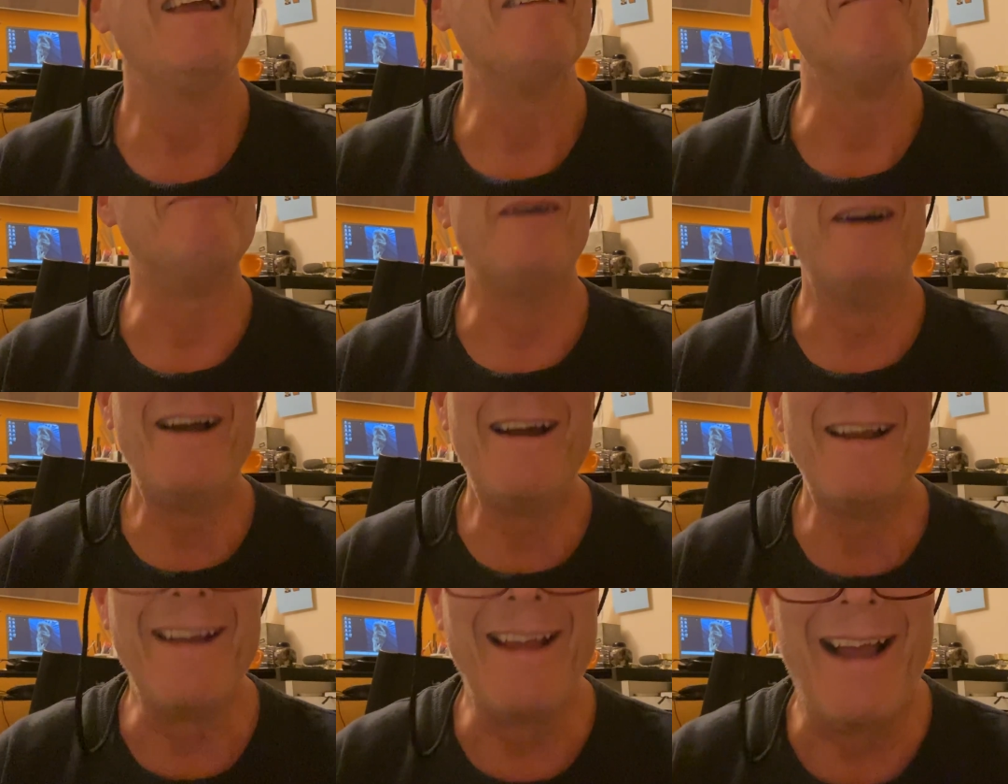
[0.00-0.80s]

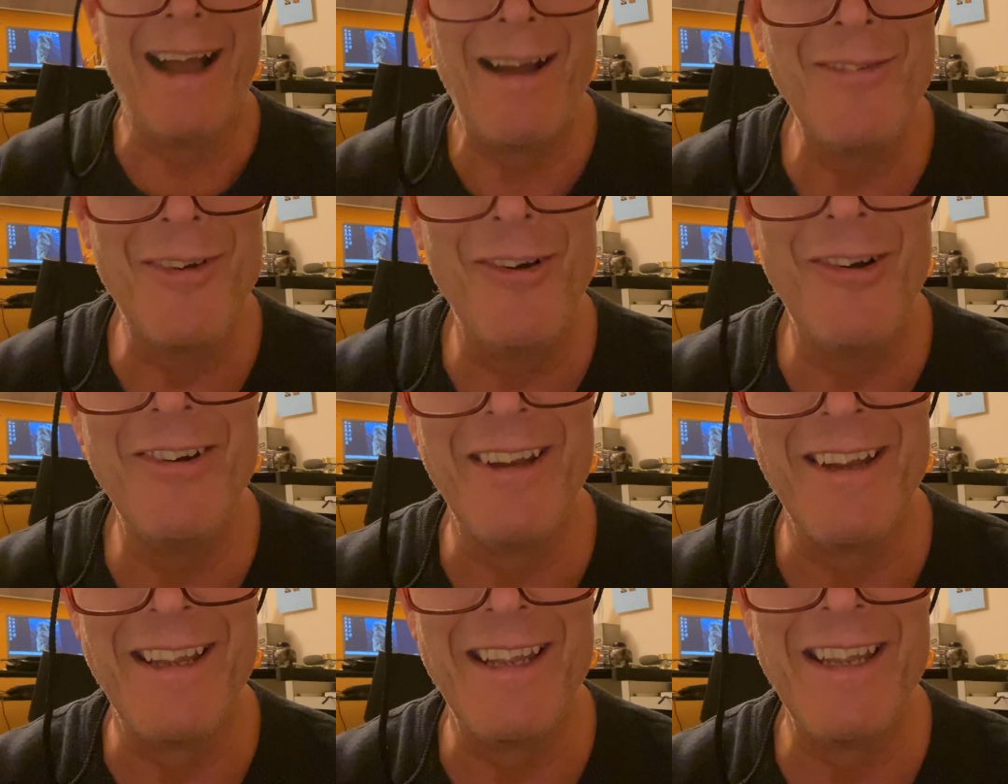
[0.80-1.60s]
but I'm going
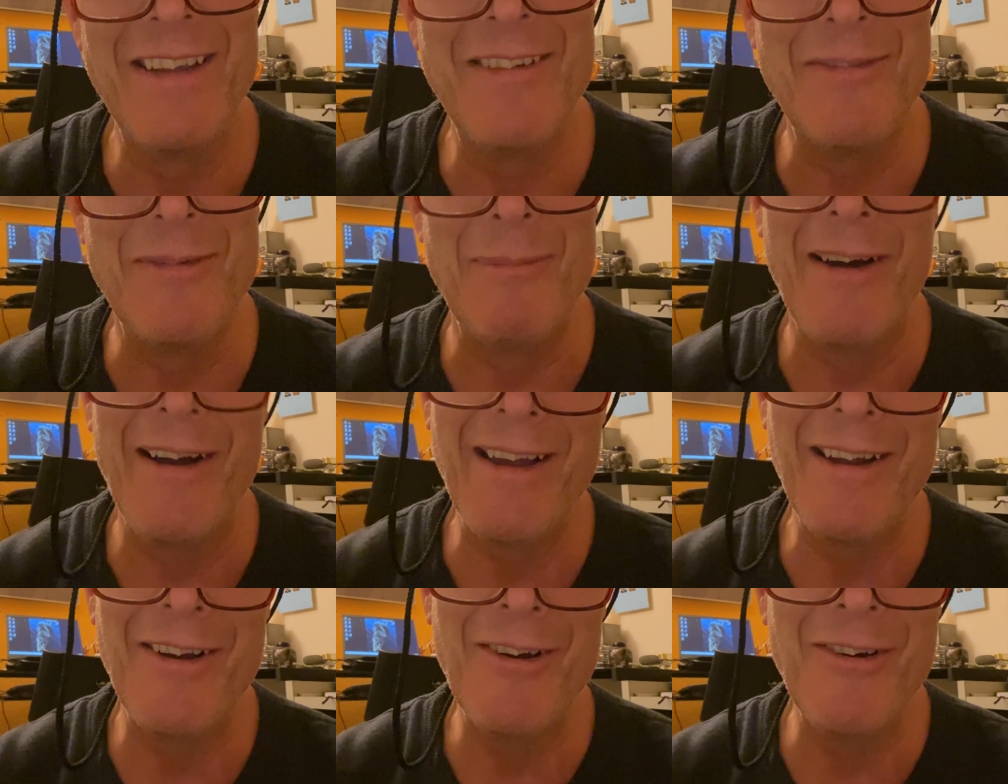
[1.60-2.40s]
to give
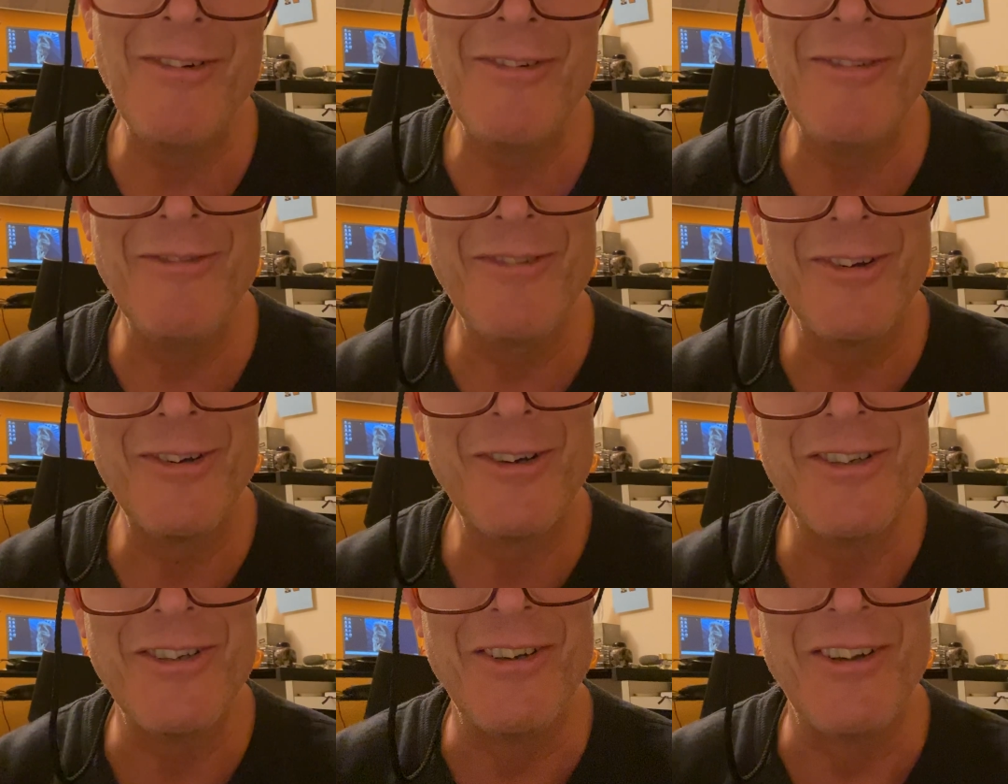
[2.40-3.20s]
my own
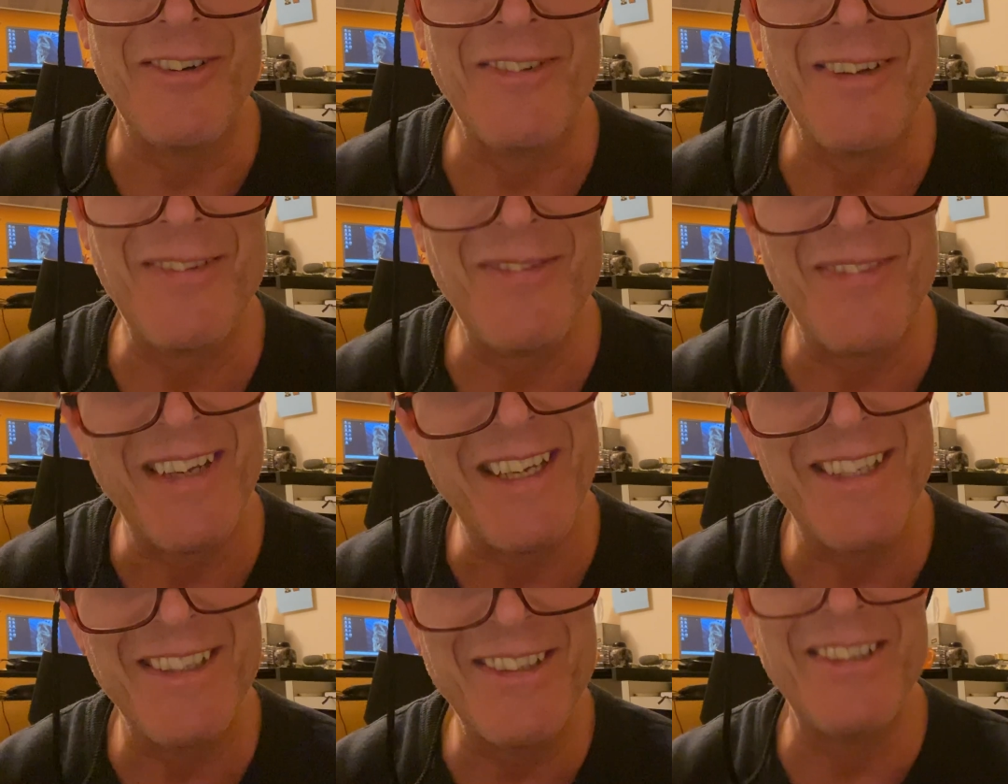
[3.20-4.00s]
version of it
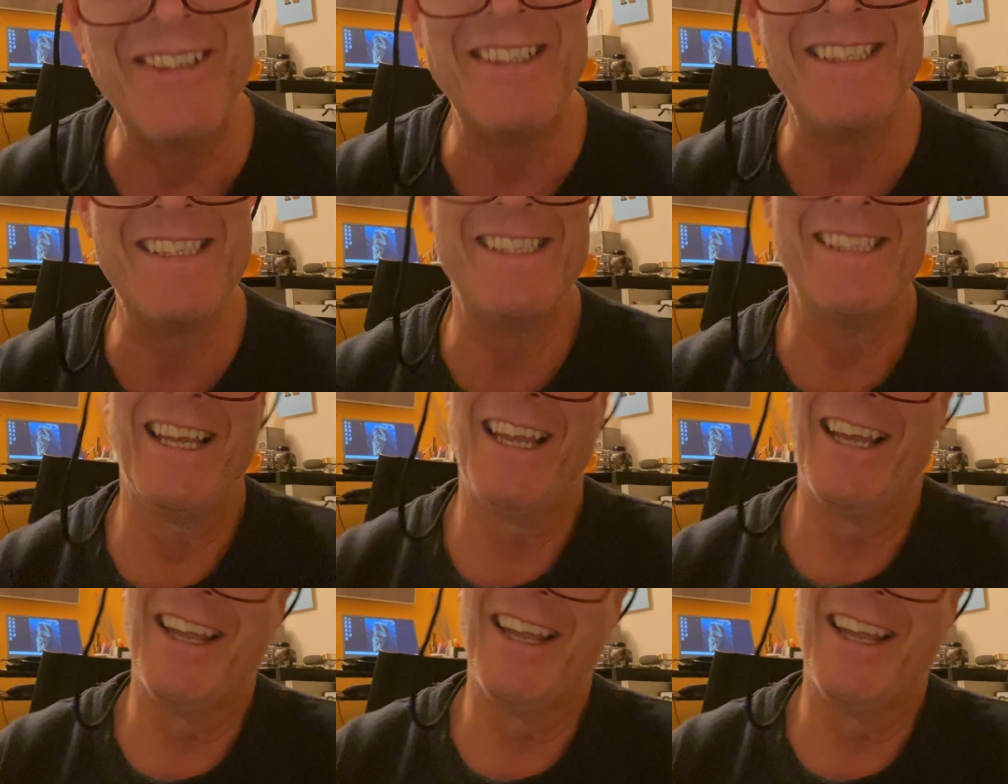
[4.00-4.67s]
because,